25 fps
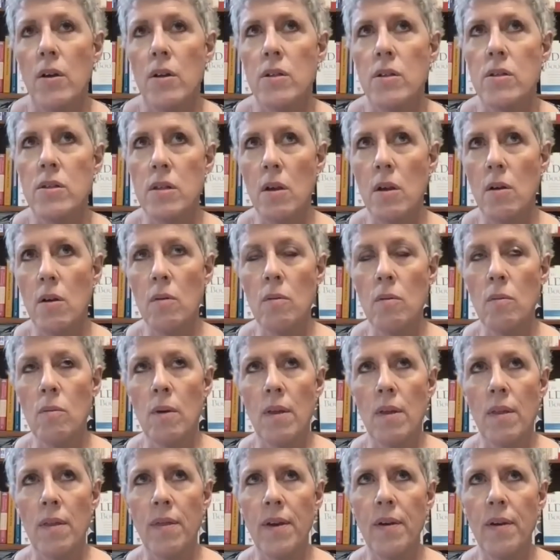
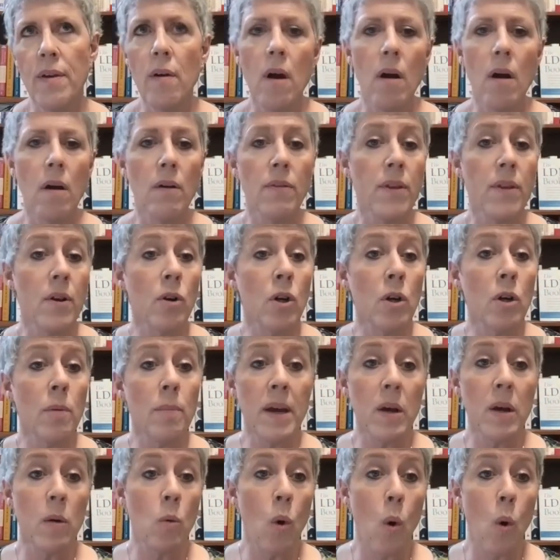So there could
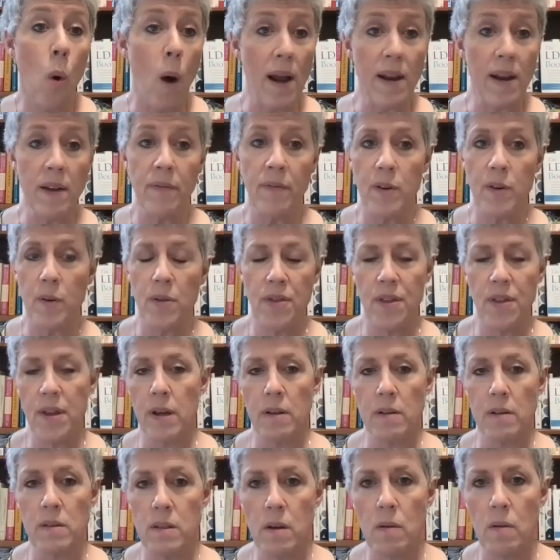be quite a few
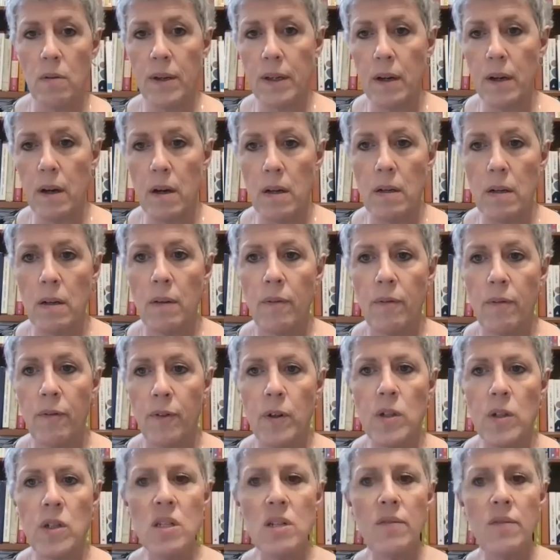things going on.
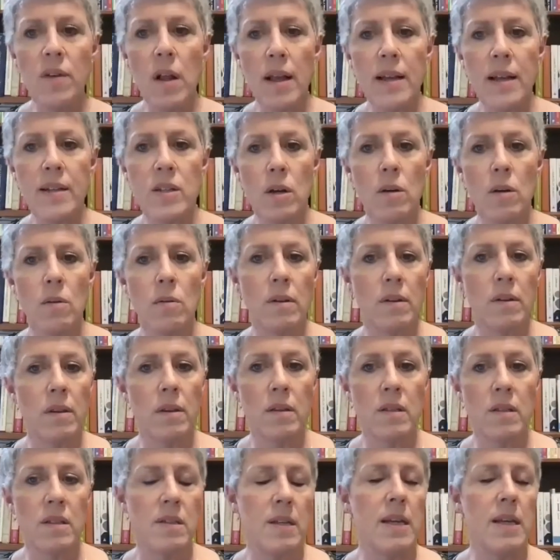First of all, I don't
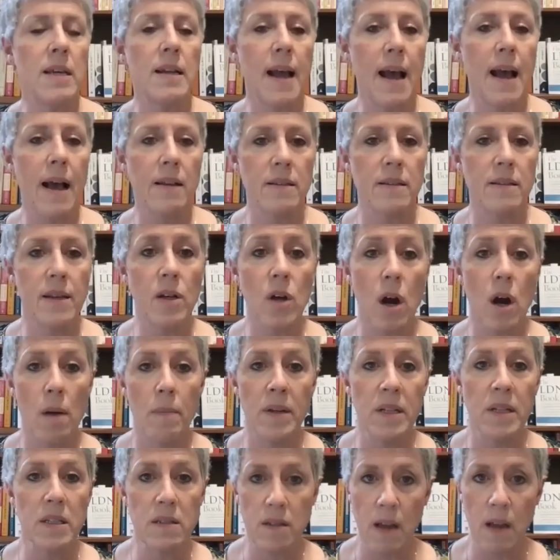see it as a
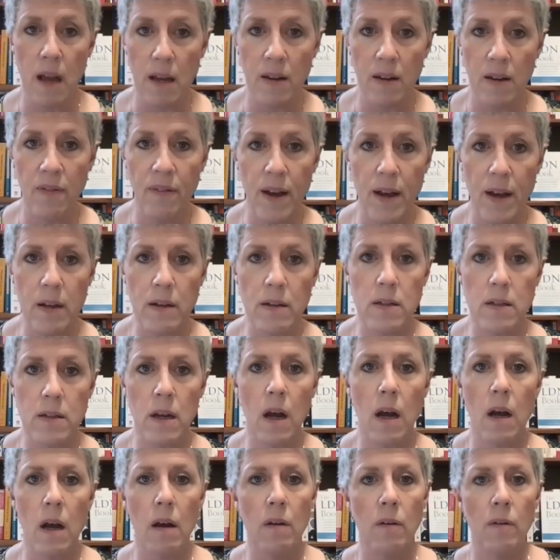common side effect
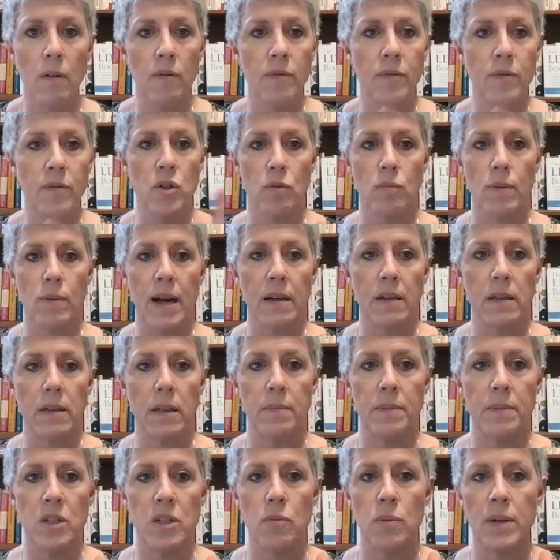of directly
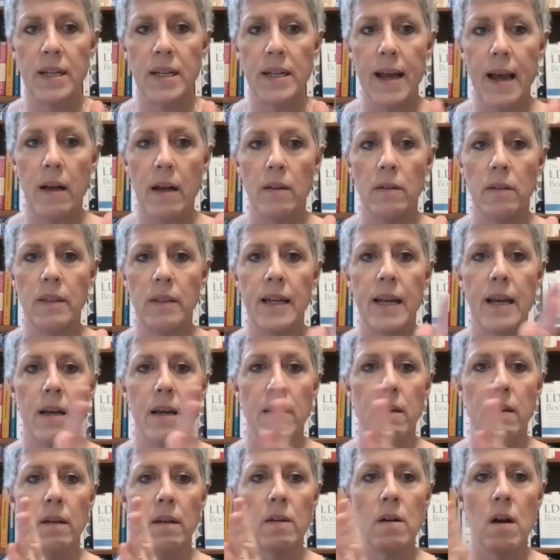between
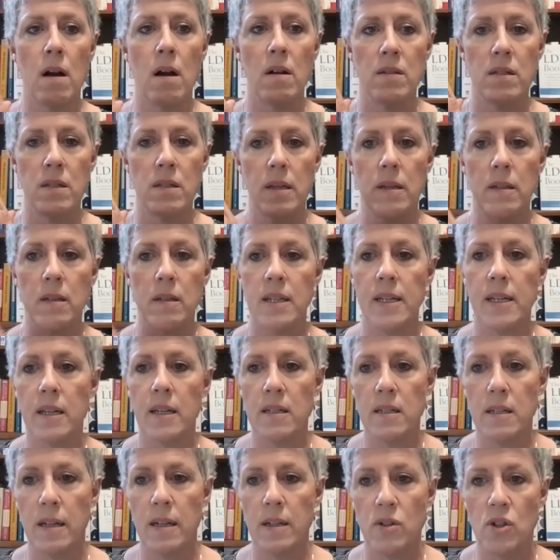LDN causing
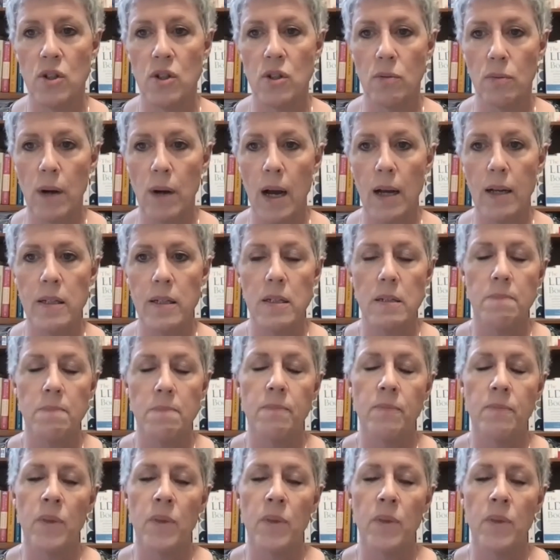TSH to rise.